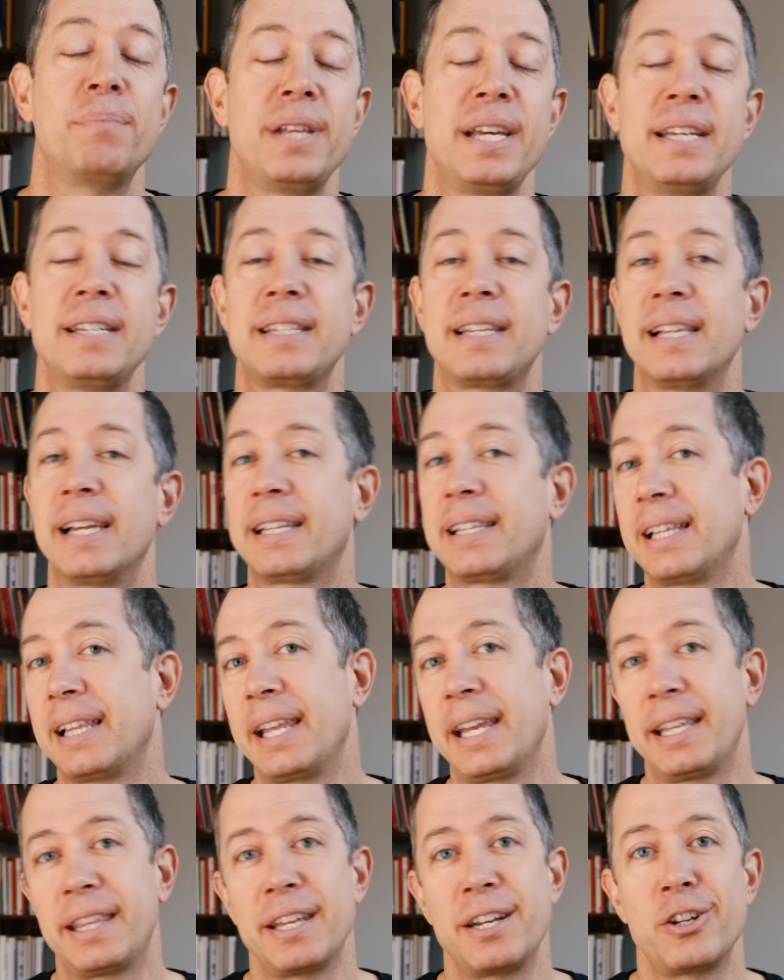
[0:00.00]
please click the
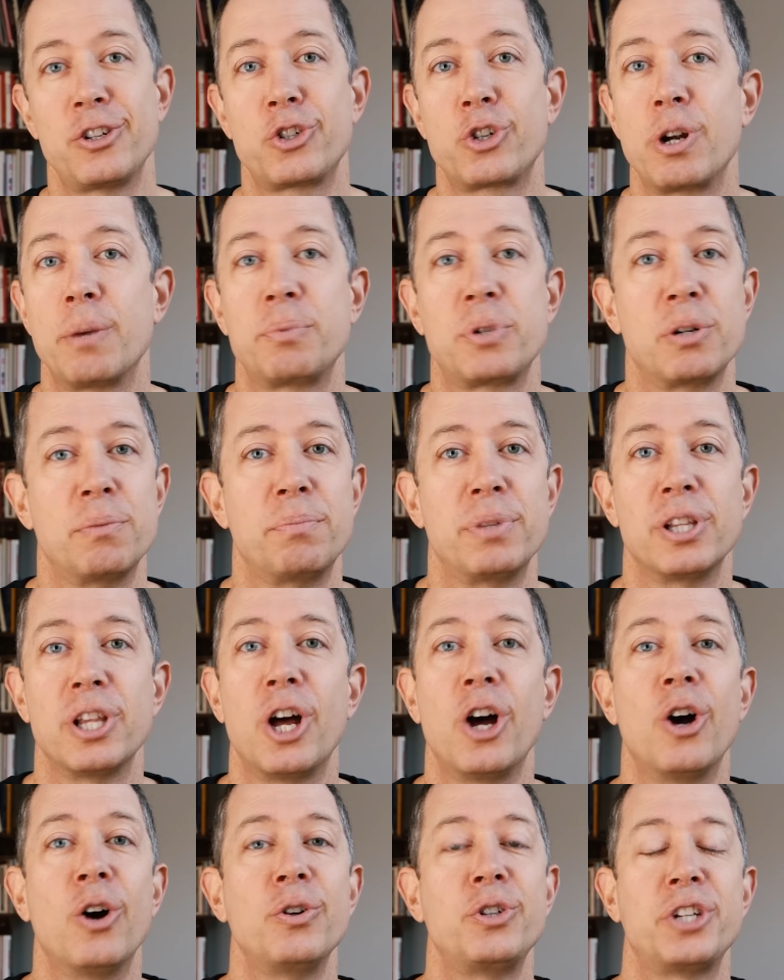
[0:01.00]
link in the description
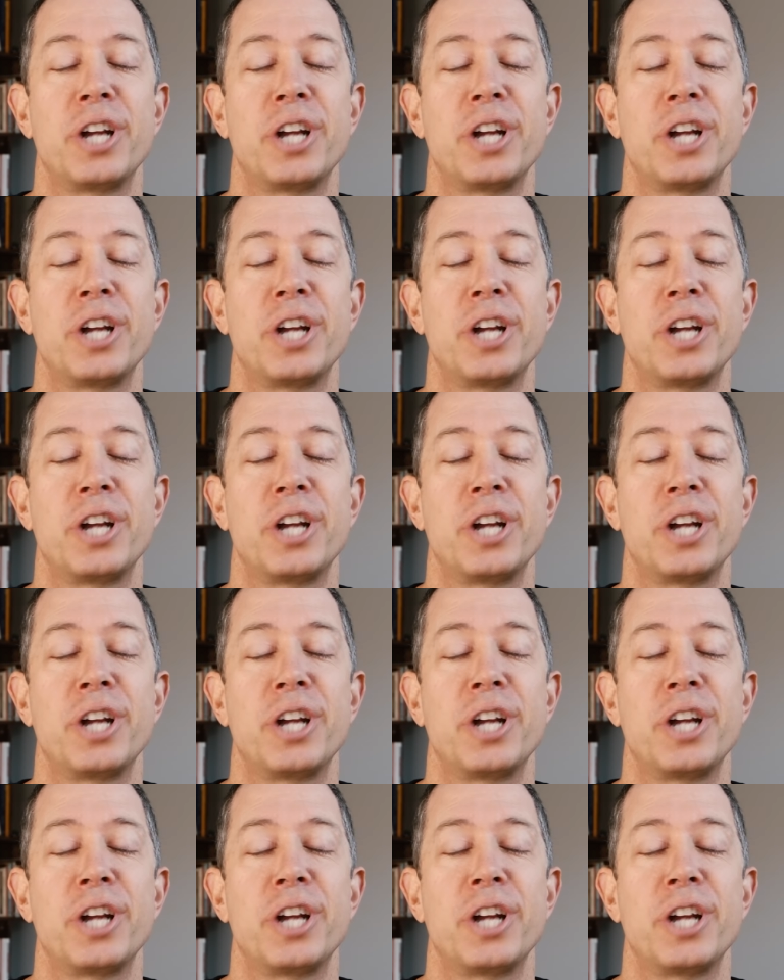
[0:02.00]
below.